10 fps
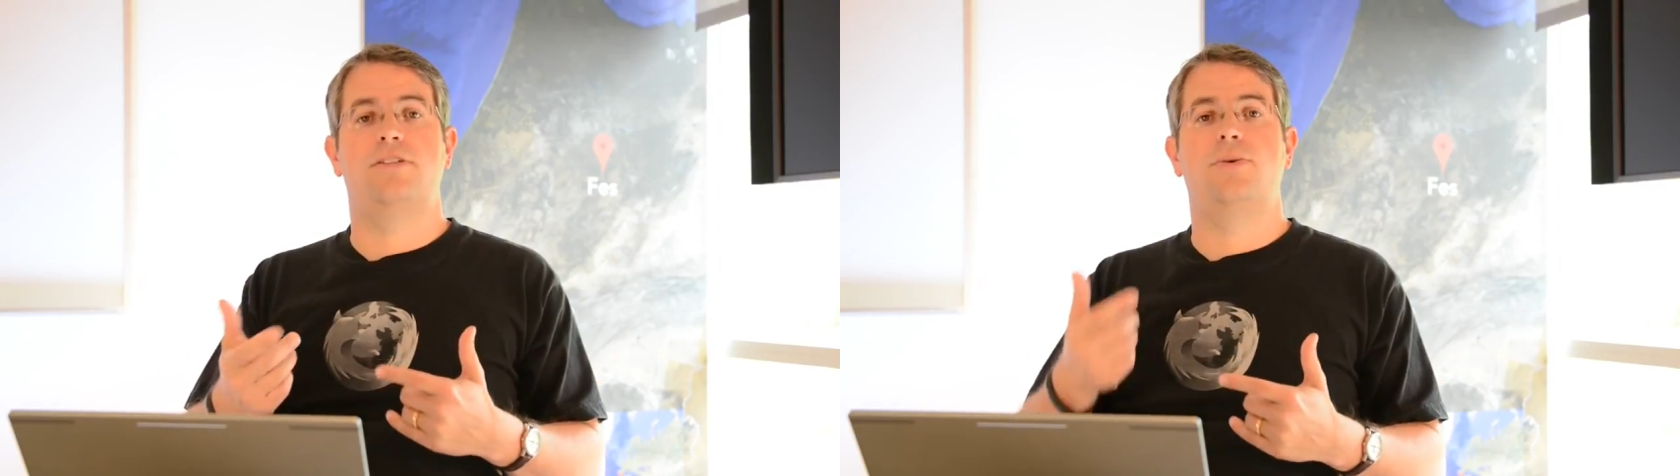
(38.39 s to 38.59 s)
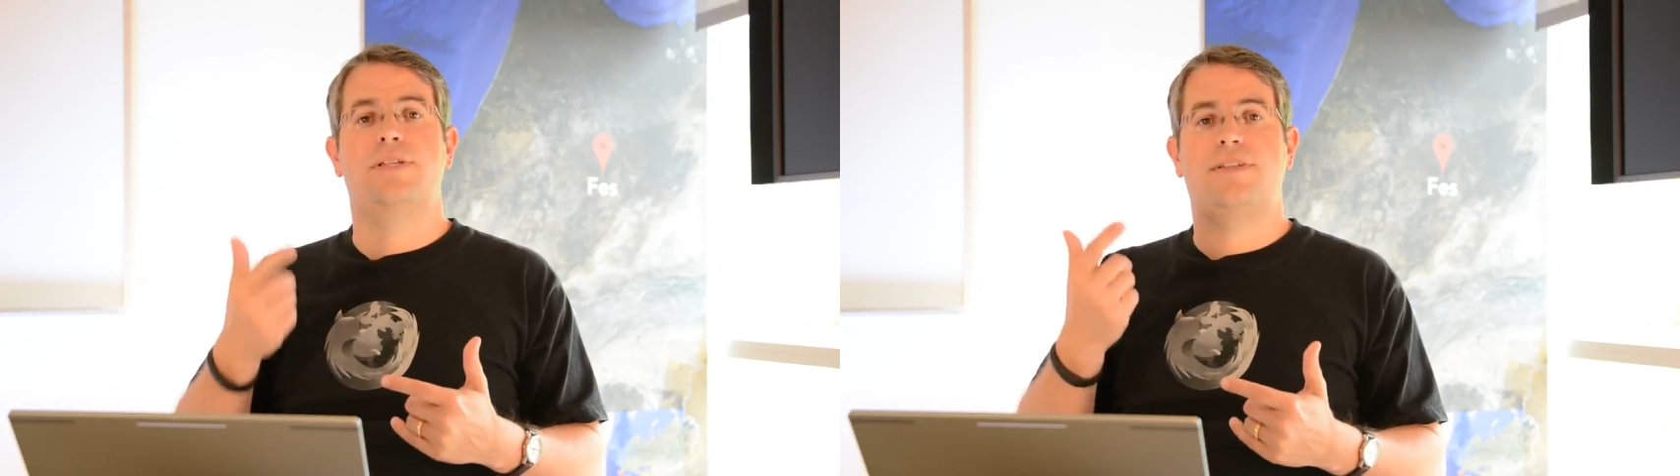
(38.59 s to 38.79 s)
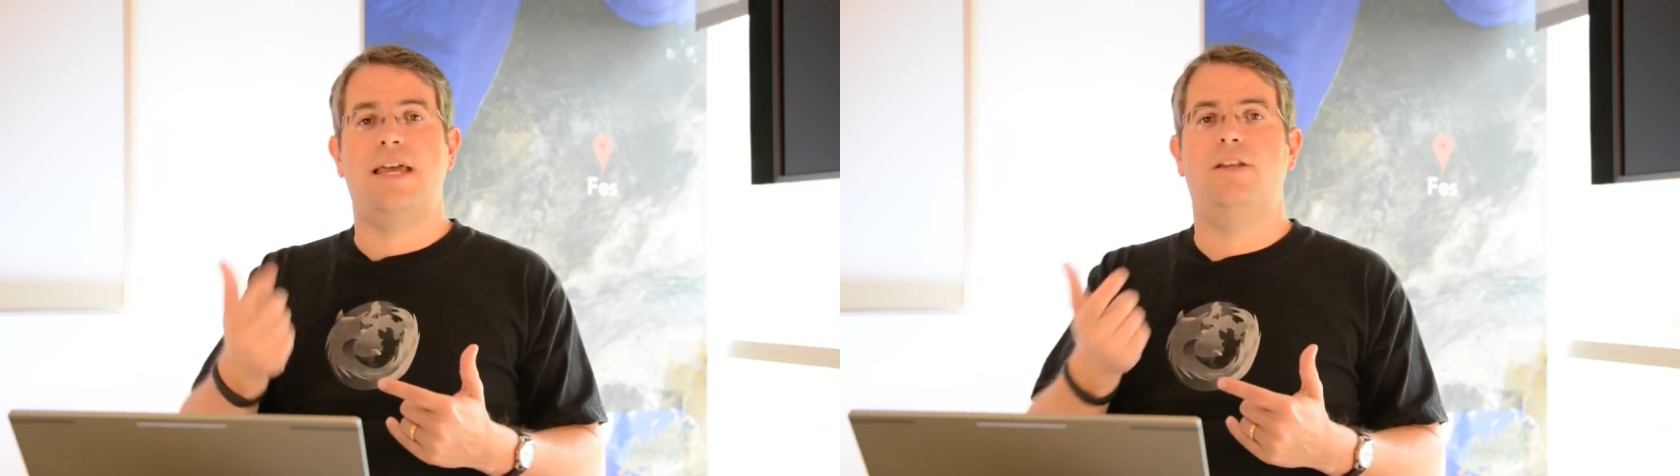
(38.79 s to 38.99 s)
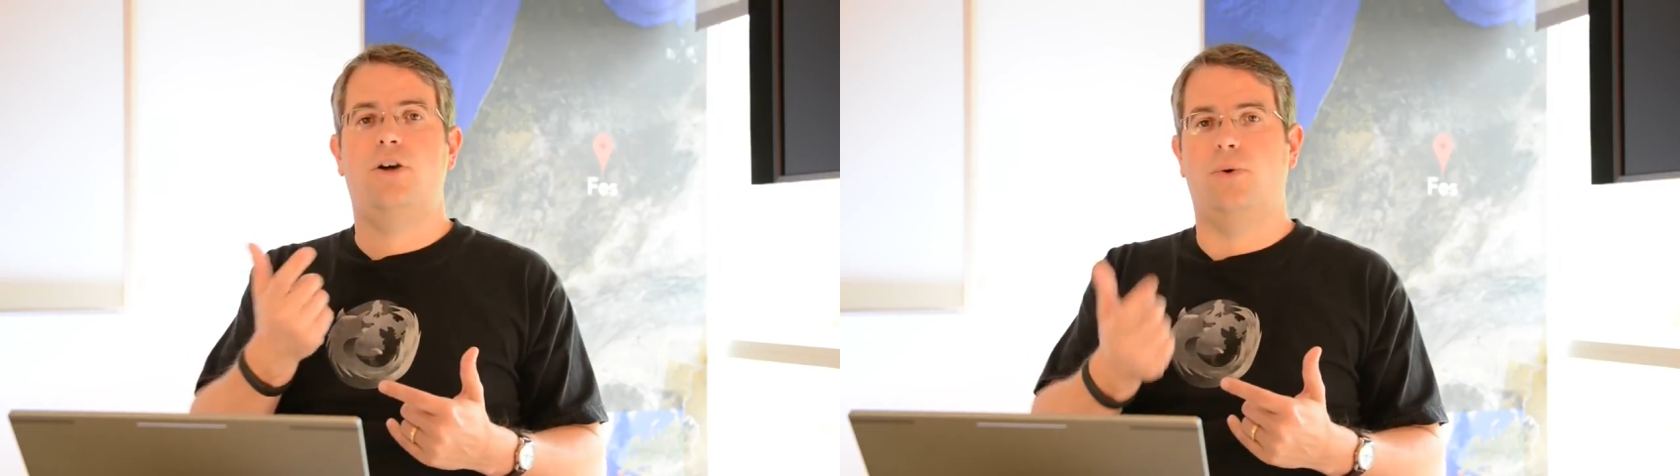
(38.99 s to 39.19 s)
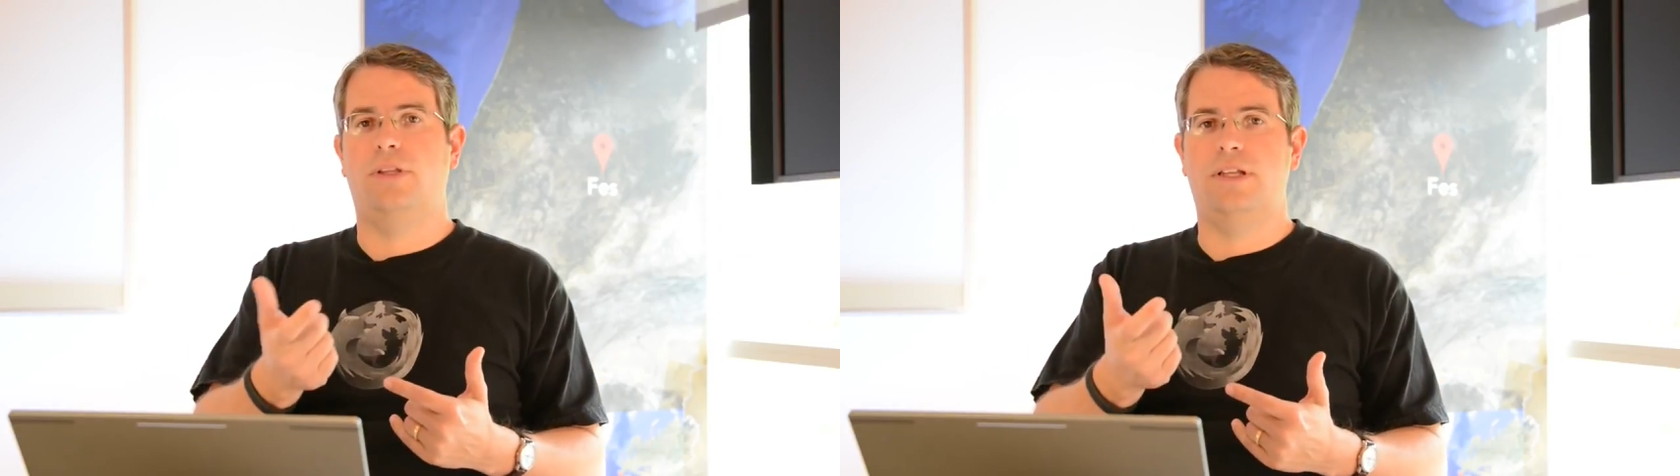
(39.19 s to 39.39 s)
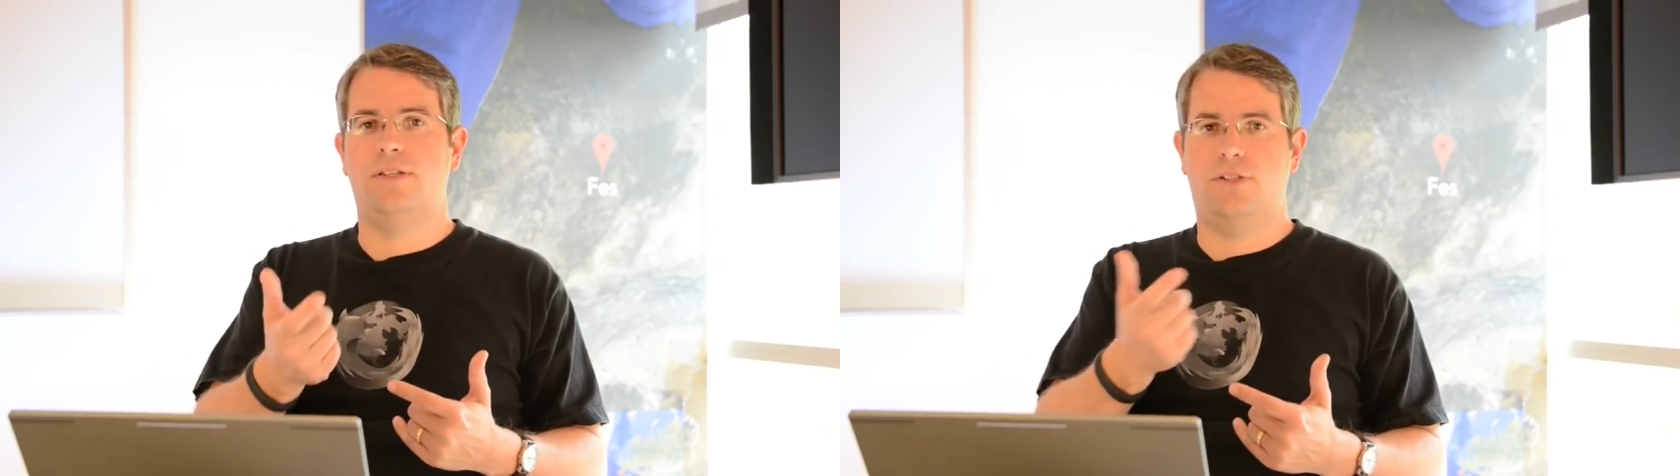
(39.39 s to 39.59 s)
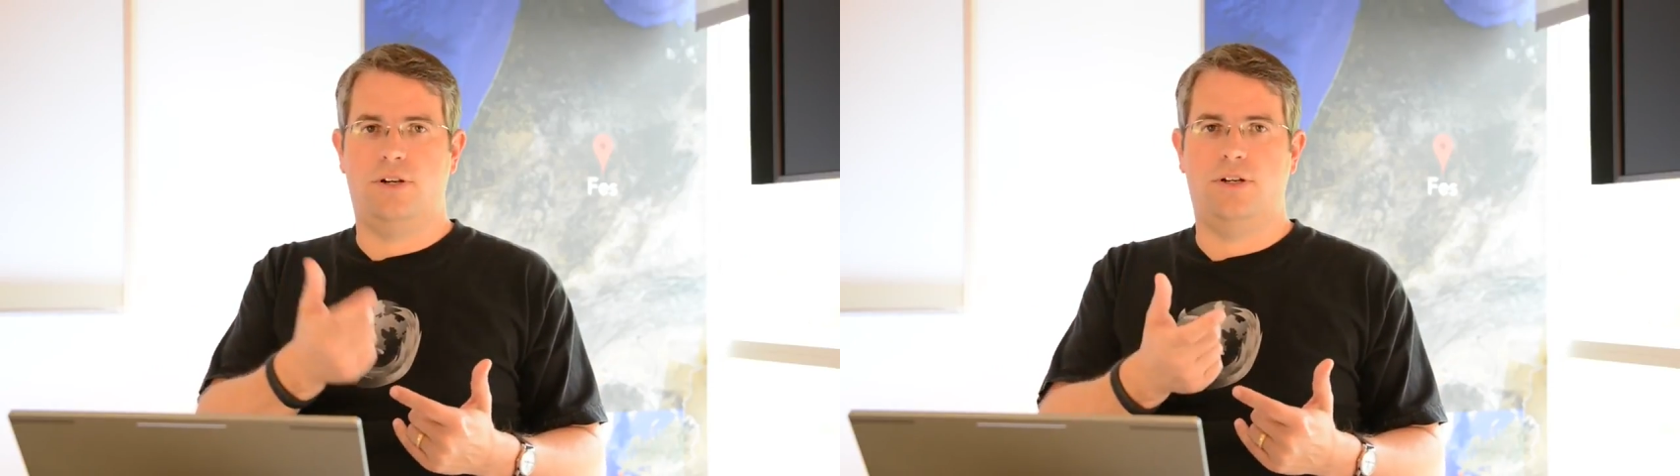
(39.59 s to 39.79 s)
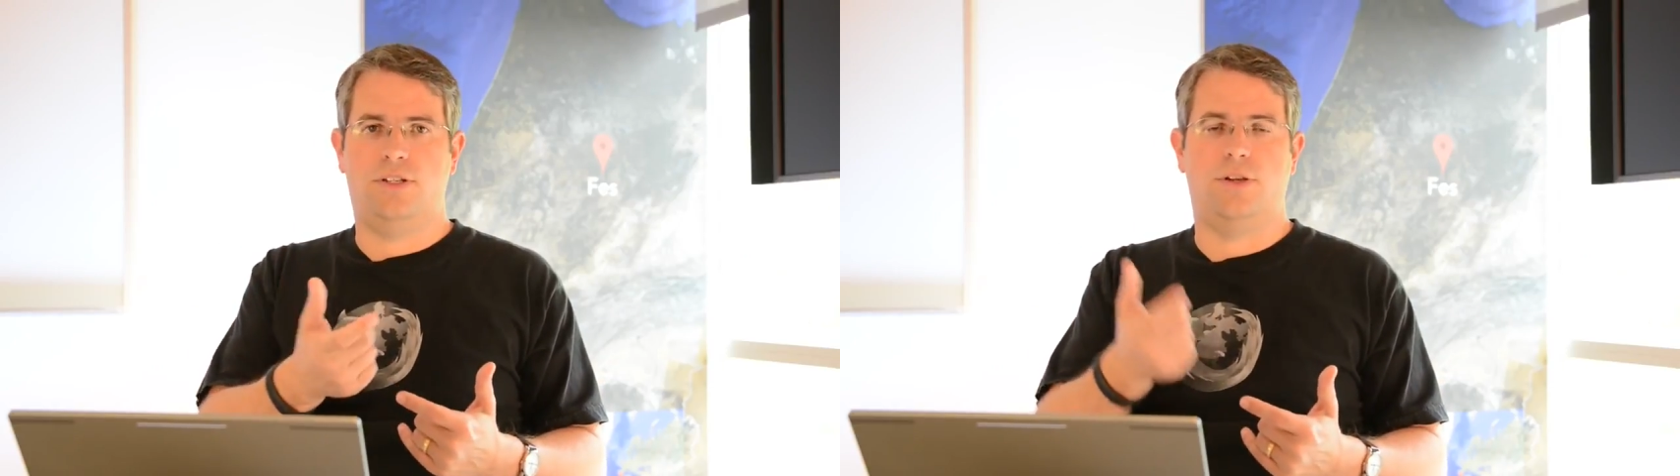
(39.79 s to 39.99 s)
Do a site colon search,